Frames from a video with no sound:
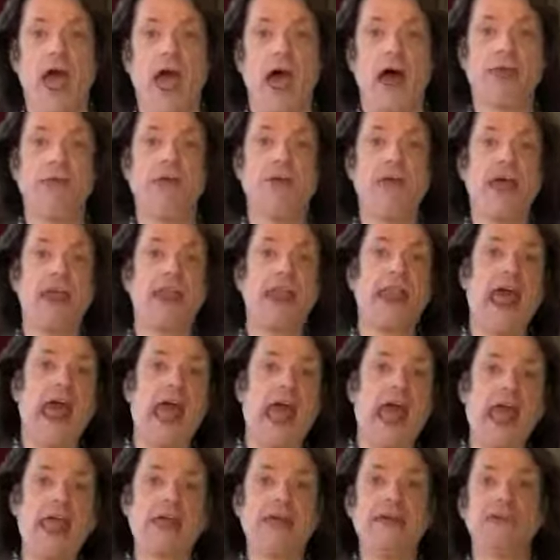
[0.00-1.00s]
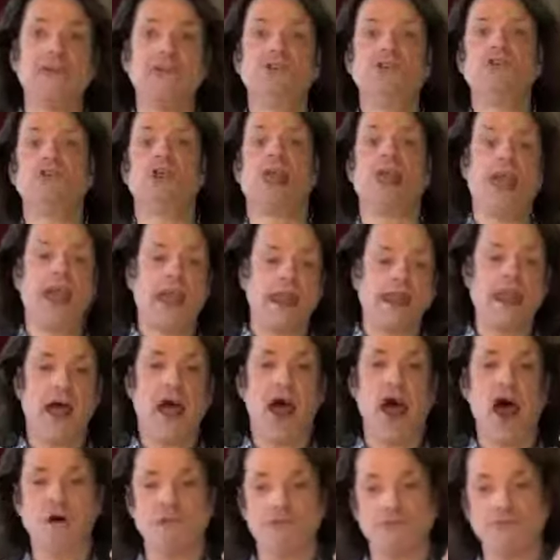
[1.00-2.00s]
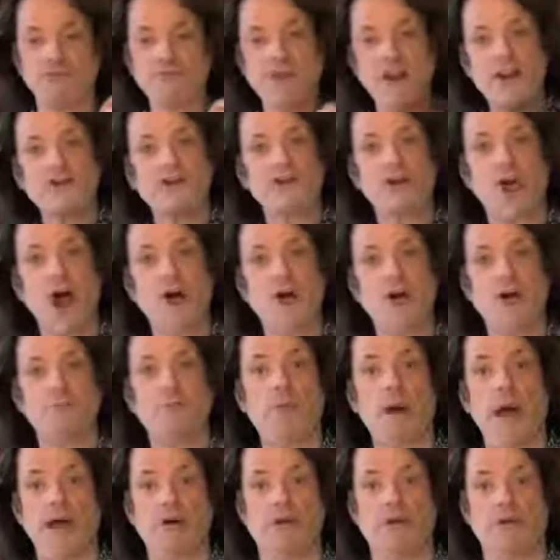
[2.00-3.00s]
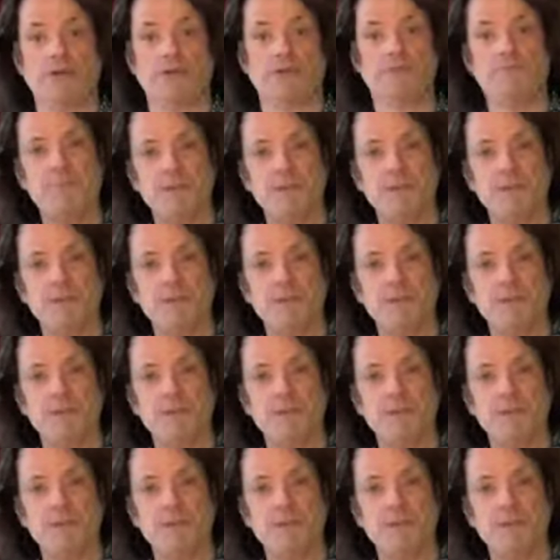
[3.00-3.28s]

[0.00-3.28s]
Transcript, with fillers: and then aged in French oak barrels,